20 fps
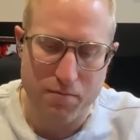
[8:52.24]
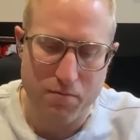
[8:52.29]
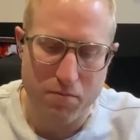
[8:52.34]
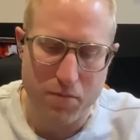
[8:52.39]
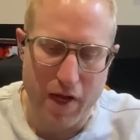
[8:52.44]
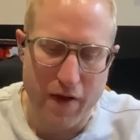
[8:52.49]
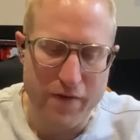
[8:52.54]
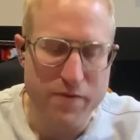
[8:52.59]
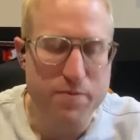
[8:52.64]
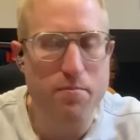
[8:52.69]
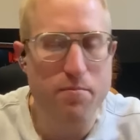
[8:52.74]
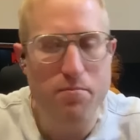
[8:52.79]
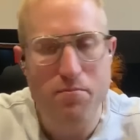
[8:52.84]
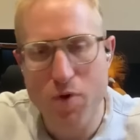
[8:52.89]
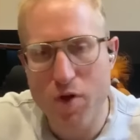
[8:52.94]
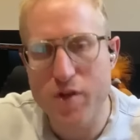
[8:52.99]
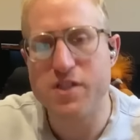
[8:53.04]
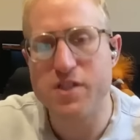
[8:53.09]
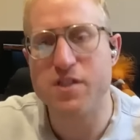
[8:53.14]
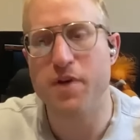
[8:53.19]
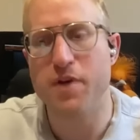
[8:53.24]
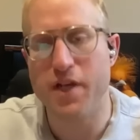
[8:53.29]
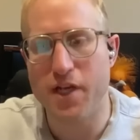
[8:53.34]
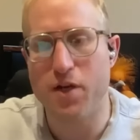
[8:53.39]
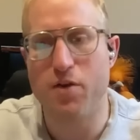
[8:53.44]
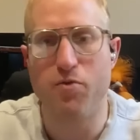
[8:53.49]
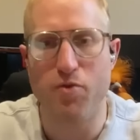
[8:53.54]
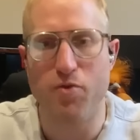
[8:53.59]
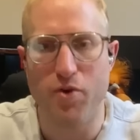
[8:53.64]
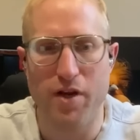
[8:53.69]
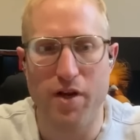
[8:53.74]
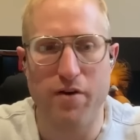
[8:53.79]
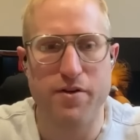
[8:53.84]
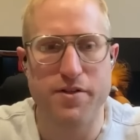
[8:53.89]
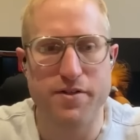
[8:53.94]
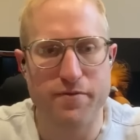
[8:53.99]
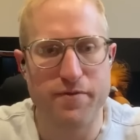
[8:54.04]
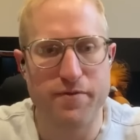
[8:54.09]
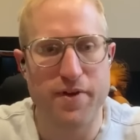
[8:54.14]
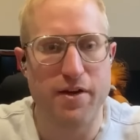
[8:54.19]
I spent most of my career as
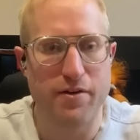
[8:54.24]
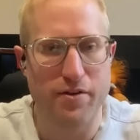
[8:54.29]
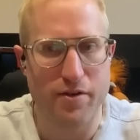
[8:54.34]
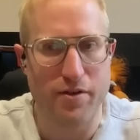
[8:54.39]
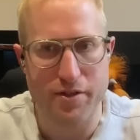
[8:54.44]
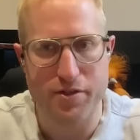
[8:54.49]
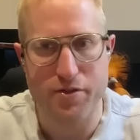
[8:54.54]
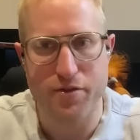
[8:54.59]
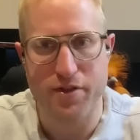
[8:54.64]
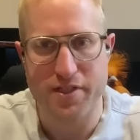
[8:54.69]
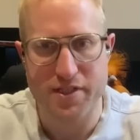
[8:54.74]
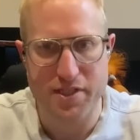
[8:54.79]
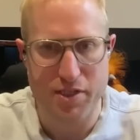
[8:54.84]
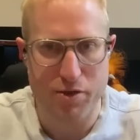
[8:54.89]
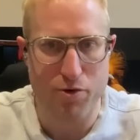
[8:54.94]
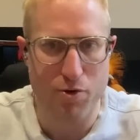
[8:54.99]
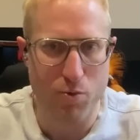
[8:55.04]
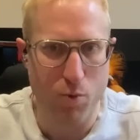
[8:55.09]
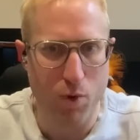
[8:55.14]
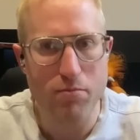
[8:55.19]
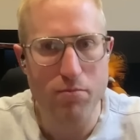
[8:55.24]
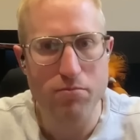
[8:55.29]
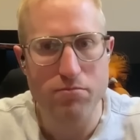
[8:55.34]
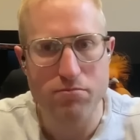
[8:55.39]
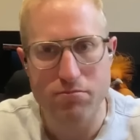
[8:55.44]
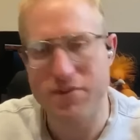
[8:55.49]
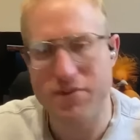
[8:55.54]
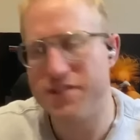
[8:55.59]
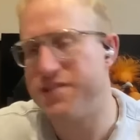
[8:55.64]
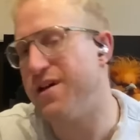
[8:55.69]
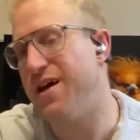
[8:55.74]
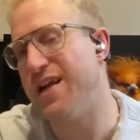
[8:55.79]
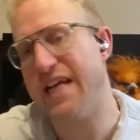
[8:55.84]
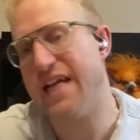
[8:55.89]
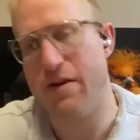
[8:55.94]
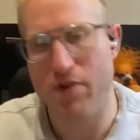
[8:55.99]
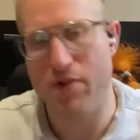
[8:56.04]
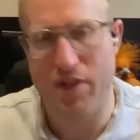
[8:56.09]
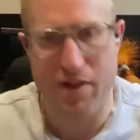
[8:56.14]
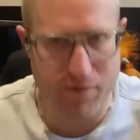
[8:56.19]
a founder doing 0 to 1, starting
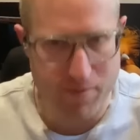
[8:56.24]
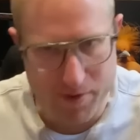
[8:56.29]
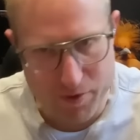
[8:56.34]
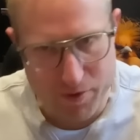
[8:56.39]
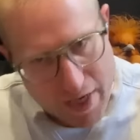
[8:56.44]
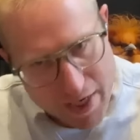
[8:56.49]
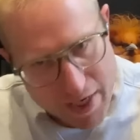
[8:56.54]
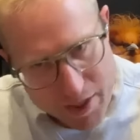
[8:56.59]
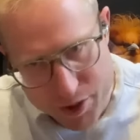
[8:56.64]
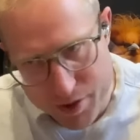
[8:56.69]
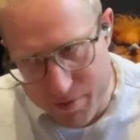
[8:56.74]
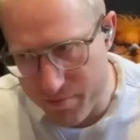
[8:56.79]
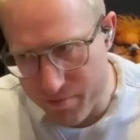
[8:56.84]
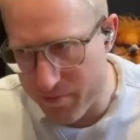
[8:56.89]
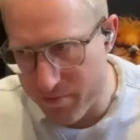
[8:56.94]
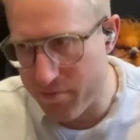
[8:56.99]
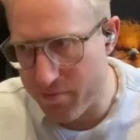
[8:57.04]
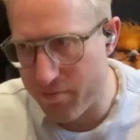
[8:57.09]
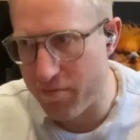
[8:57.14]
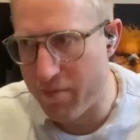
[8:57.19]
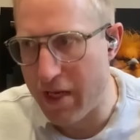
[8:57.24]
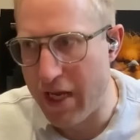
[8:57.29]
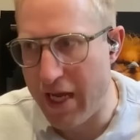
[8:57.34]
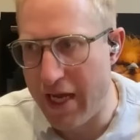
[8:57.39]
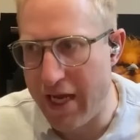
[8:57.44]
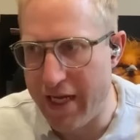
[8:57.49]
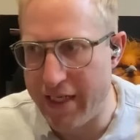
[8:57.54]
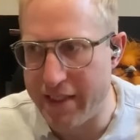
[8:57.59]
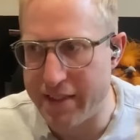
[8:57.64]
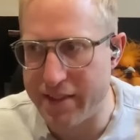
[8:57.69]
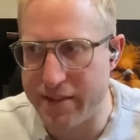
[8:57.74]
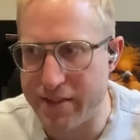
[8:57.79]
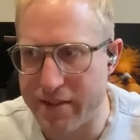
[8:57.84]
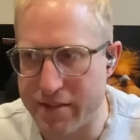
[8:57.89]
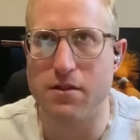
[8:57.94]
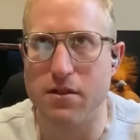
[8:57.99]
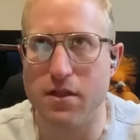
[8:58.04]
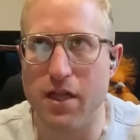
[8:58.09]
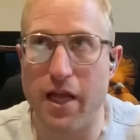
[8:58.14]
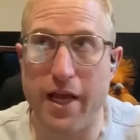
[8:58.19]
everything from scratch. And
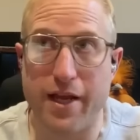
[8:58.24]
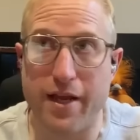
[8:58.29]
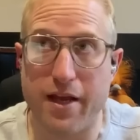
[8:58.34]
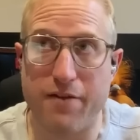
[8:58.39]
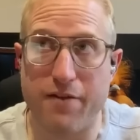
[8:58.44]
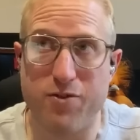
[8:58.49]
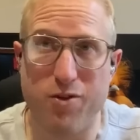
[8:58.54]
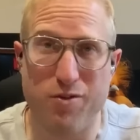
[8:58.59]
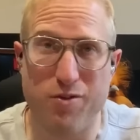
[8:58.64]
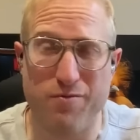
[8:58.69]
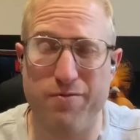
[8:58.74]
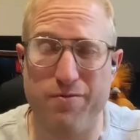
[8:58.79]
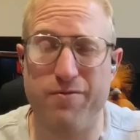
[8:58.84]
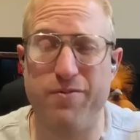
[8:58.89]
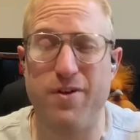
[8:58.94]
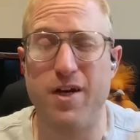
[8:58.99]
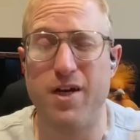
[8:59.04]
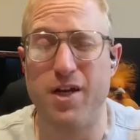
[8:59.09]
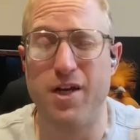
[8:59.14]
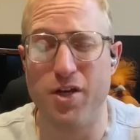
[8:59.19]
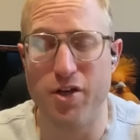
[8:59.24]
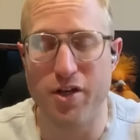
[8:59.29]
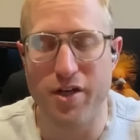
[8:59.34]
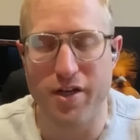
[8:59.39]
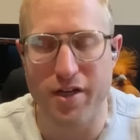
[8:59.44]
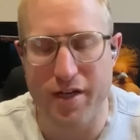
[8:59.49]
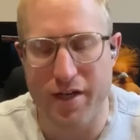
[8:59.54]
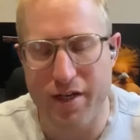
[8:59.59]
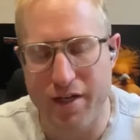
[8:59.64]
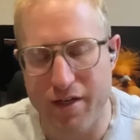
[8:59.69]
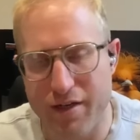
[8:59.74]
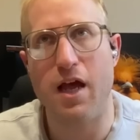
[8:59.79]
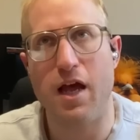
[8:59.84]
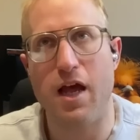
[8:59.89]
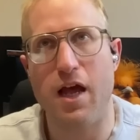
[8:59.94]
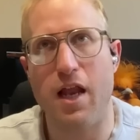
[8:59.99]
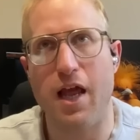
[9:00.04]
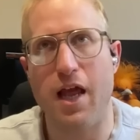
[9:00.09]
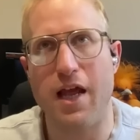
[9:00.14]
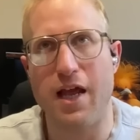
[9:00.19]
like, I've gotten fucking good at it.
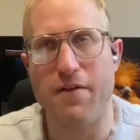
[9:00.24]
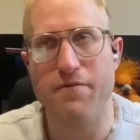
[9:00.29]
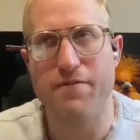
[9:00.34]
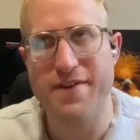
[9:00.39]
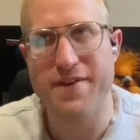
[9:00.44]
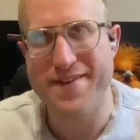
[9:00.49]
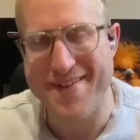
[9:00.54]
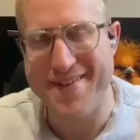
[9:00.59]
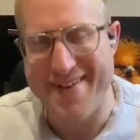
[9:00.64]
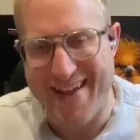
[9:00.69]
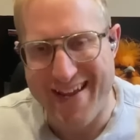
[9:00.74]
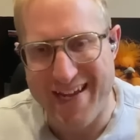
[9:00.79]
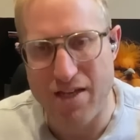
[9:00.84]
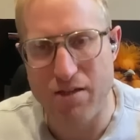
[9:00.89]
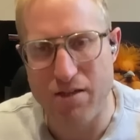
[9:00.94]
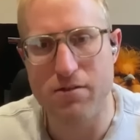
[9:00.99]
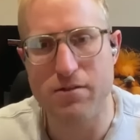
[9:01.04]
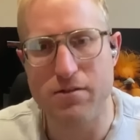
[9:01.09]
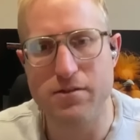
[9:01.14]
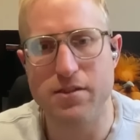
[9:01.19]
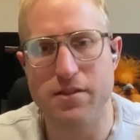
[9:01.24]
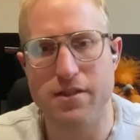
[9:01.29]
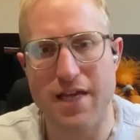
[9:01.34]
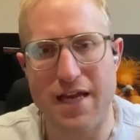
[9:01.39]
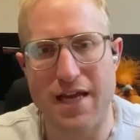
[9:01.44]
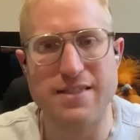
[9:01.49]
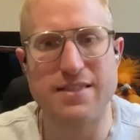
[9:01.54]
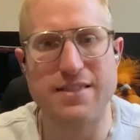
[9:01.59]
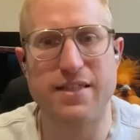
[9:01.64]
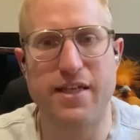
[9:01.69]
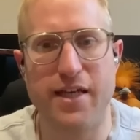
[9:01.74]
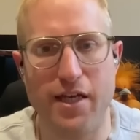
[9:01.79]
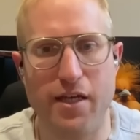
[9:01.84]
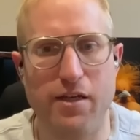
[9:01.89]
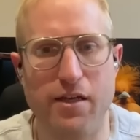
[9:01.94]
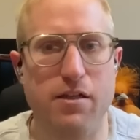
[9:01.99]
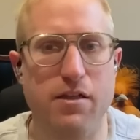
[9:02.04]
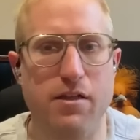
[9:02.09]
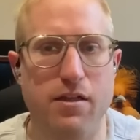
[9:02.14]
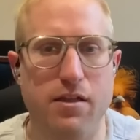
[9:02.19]
Like, I've nailed that
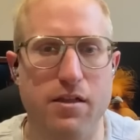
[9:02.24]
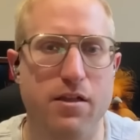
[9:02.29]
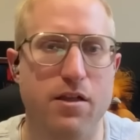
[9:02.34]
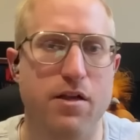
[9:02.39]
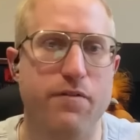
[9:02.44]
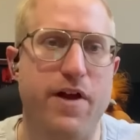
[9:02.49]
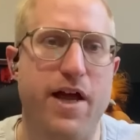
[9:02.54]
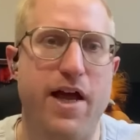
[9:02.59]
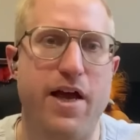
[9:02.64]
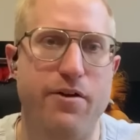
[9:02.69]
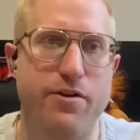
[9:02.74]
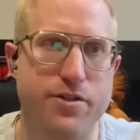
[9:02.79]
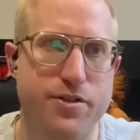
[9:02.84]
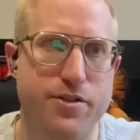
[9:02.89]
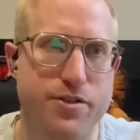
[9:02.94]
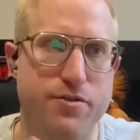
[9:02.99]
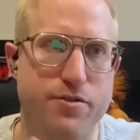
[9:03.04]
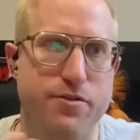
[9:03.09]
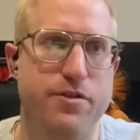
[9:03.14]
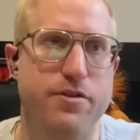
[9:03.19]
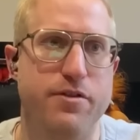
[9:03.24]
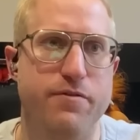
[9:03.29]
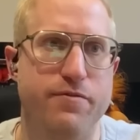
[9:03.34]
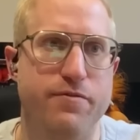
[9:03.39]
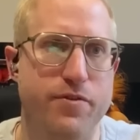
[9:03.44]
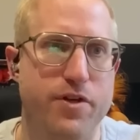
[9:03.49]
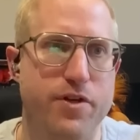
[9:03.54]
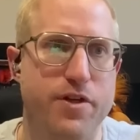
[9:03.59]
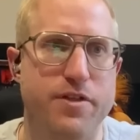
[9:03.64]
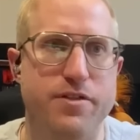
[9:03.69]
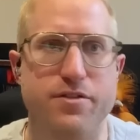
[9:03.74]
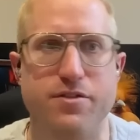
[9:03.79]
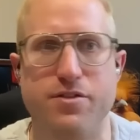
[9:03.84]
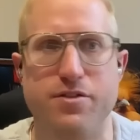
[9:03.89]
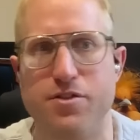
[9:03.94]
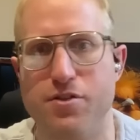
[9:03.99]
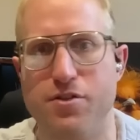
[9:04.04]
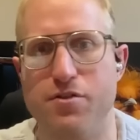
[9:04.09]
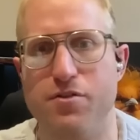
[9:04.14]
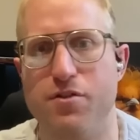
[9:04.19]
skill of how to do the first
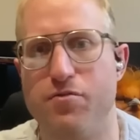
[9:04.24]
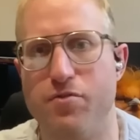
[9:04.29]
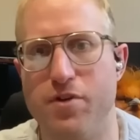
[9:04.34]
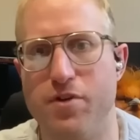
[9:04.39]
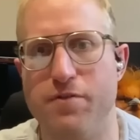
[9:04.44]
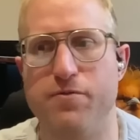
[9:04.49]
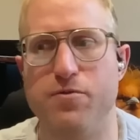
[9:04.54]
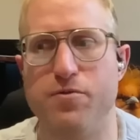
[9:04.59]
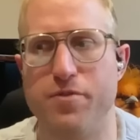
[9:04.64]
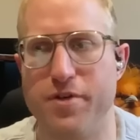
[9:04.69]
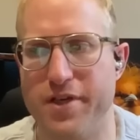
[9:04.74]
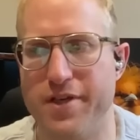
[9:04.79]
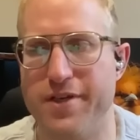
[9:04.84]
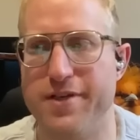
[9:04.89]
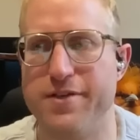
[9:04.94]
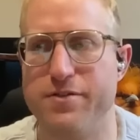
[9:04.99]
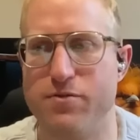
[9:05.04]
2, 3, 4 years